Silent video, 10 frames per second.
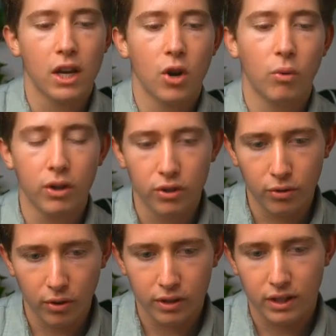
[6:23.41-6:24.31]
One
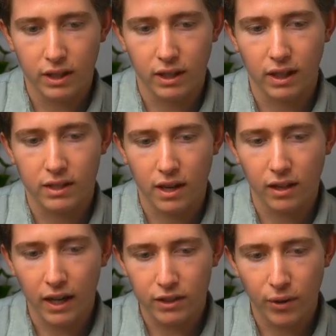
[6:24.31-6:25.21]
nuance here is I
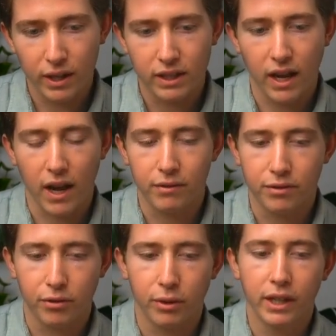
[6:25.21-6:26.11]
like to actually have
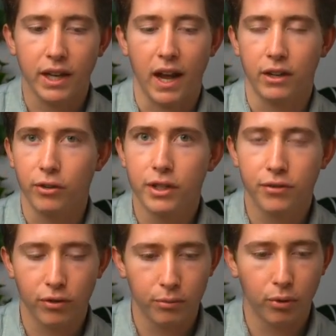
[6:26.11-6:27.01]
3 categories for
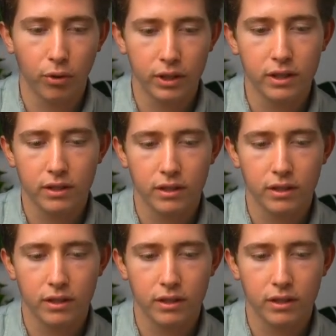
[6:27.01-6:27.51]
importance,